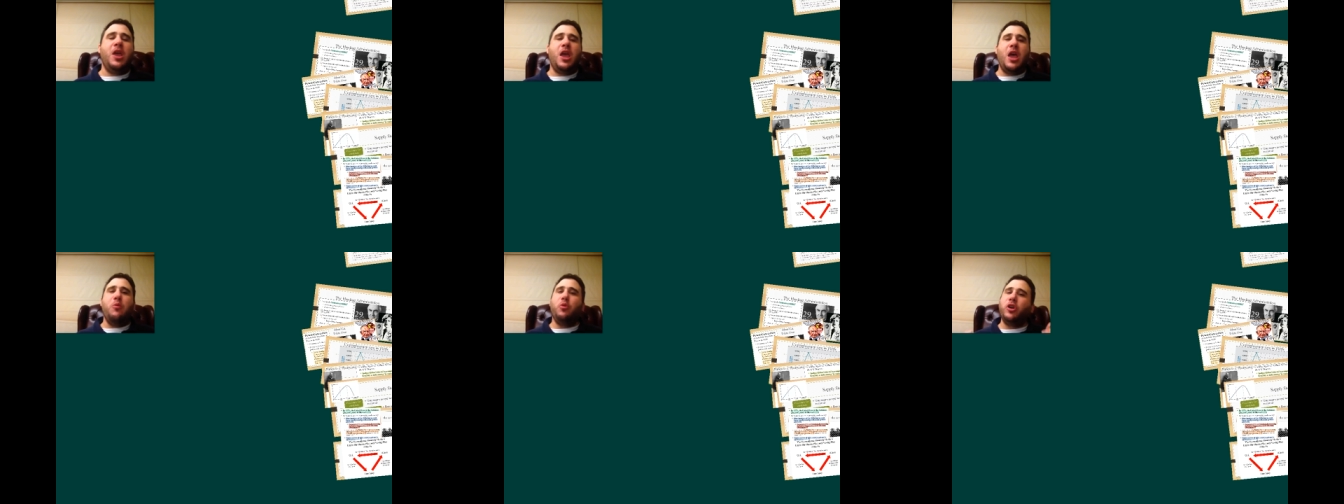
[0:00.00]

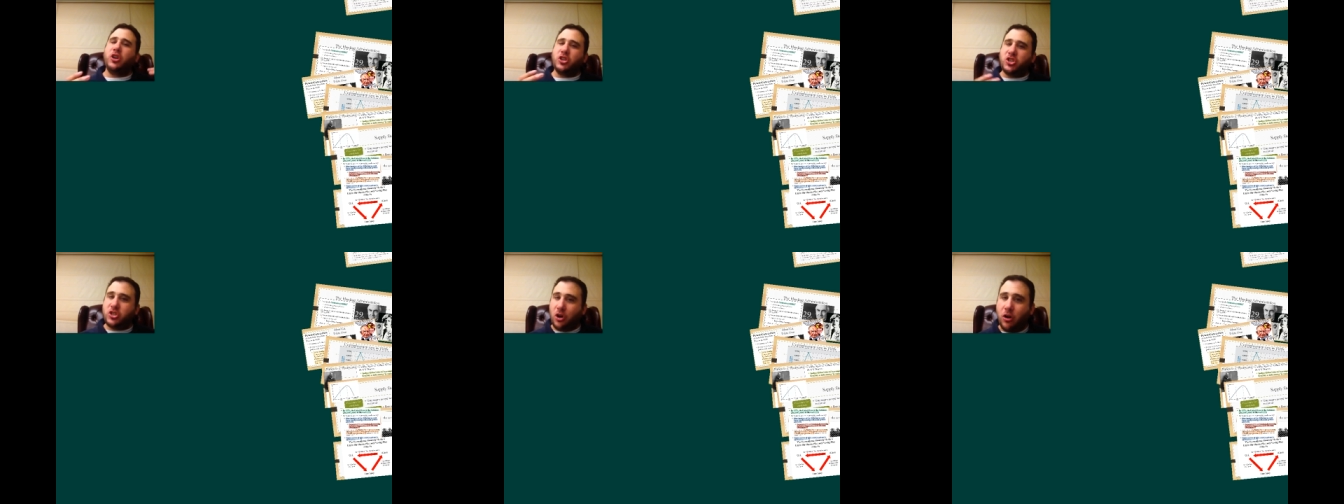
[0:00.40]
And we're going to
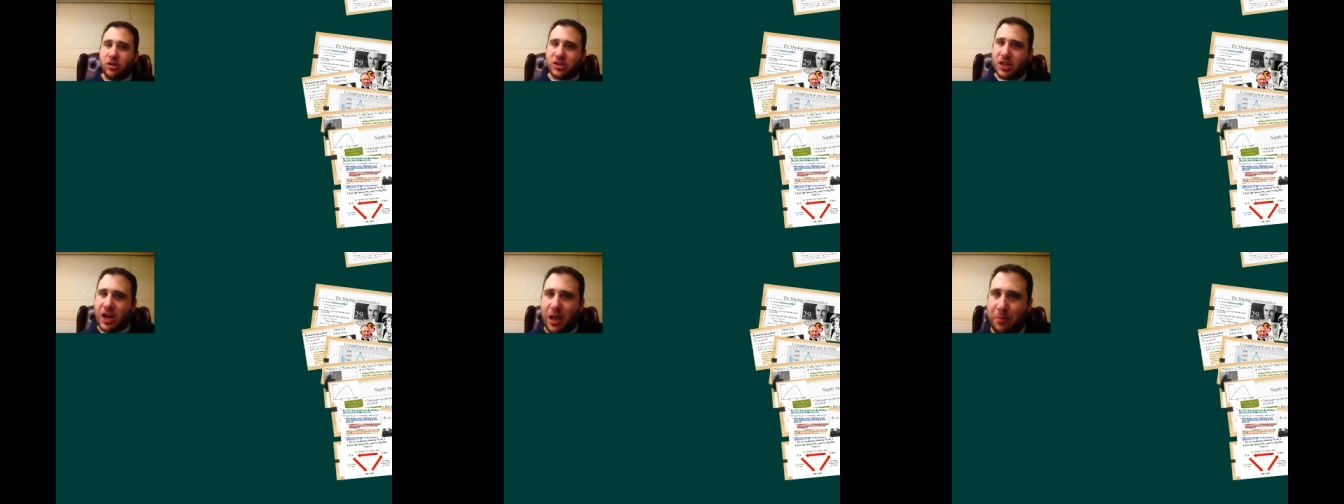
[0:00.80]
start
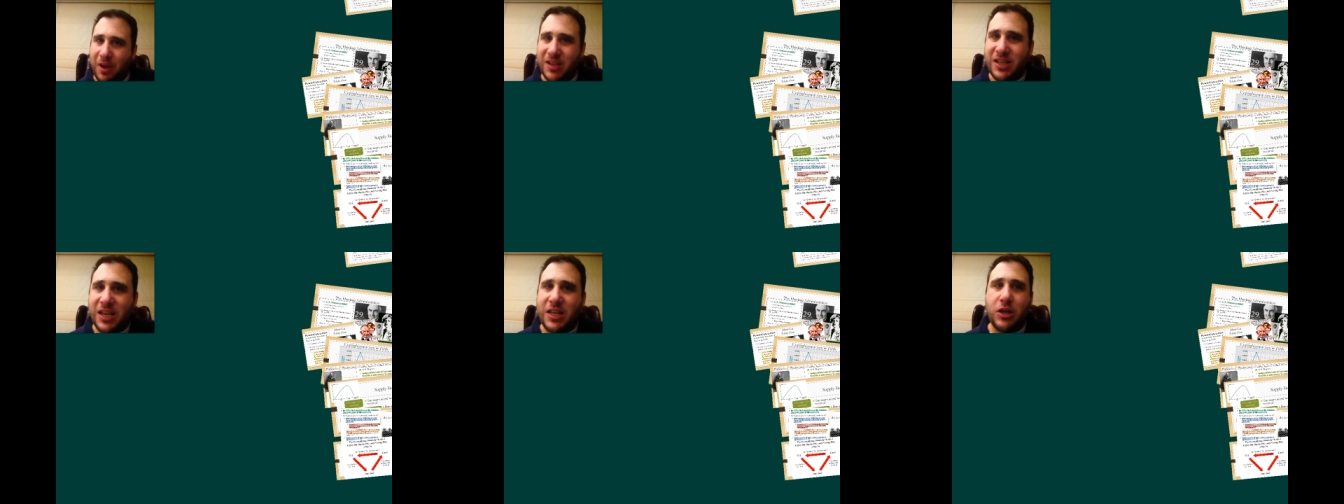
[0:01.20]
today by
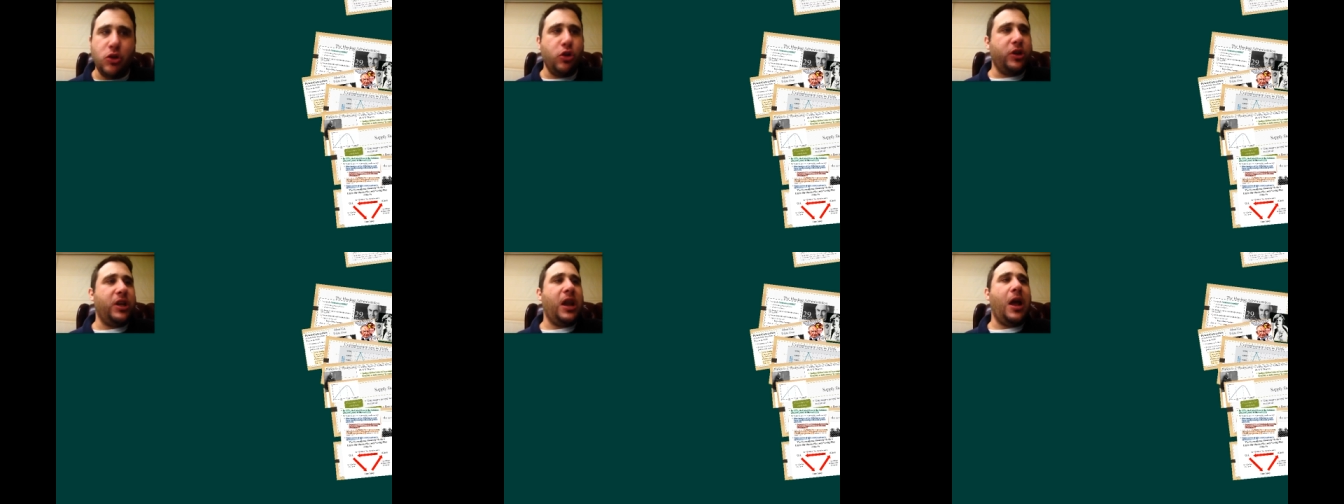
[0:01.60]
taking a
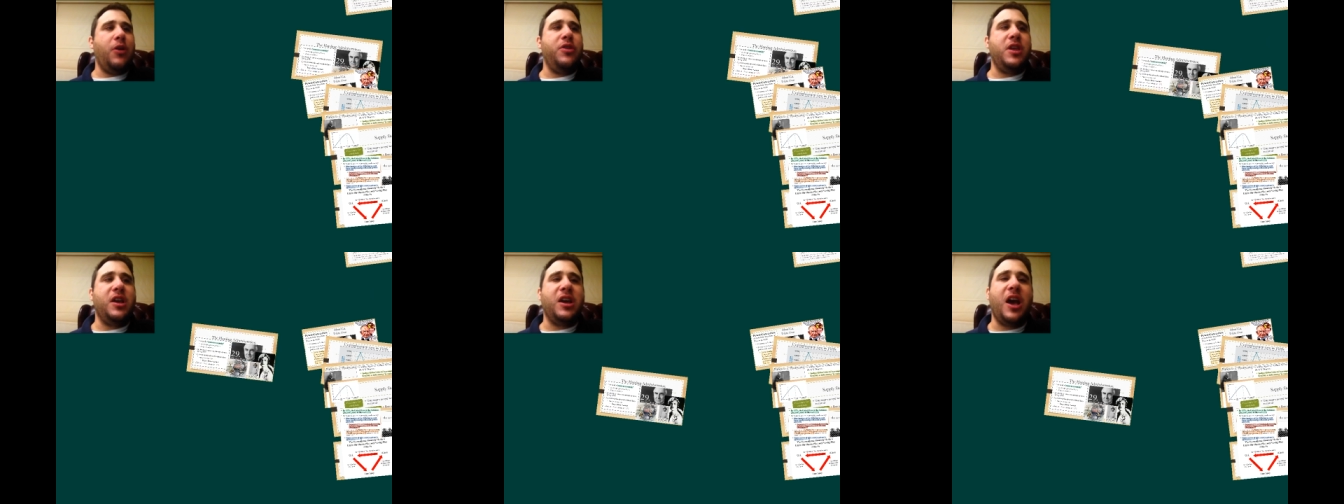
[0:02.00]
look at how
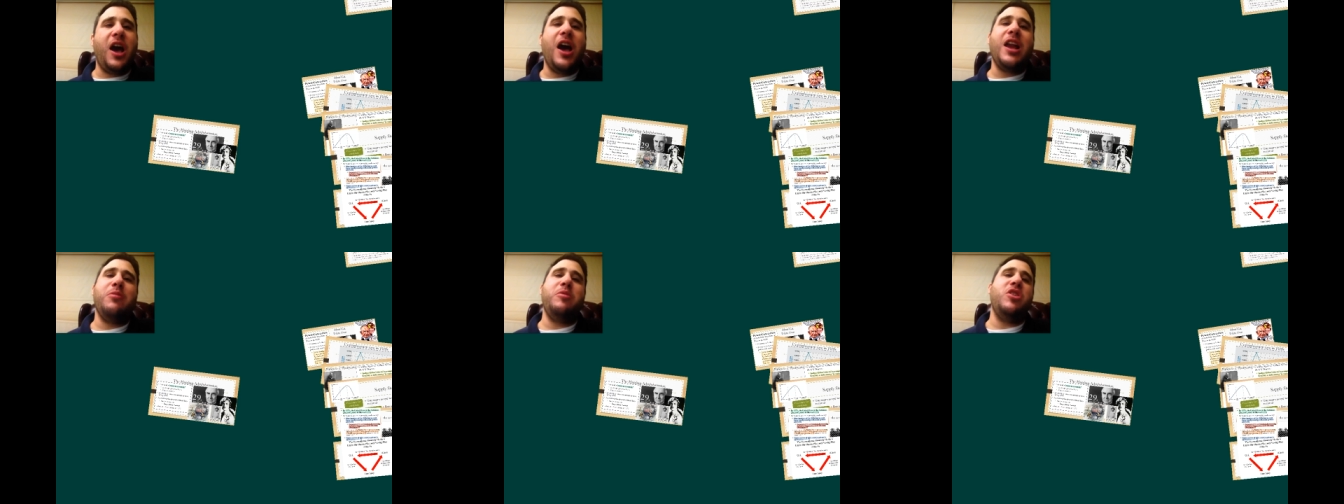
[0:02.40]
the
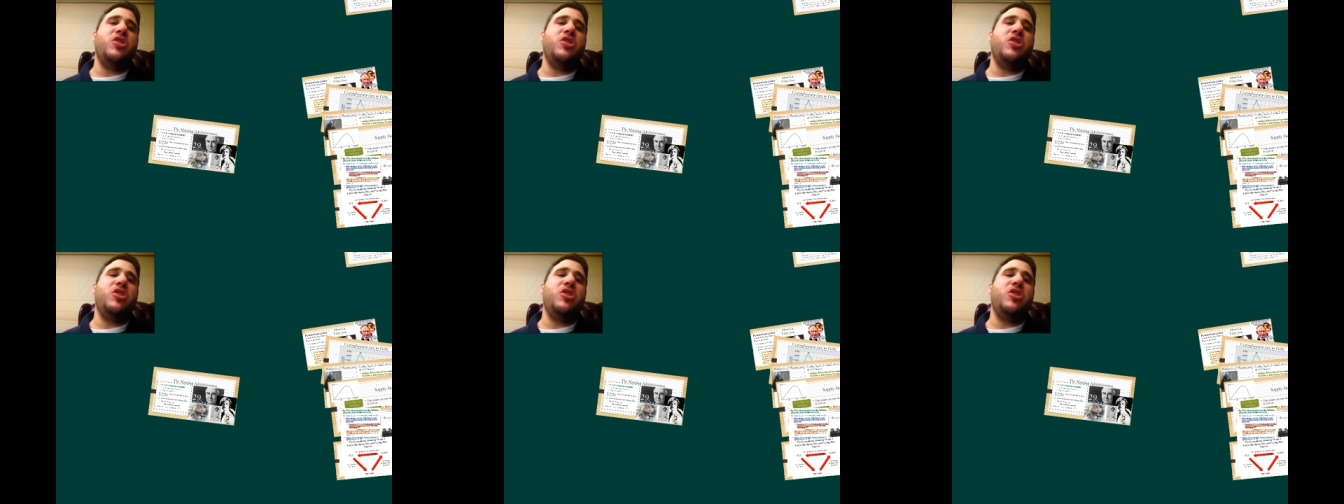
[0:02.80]
economy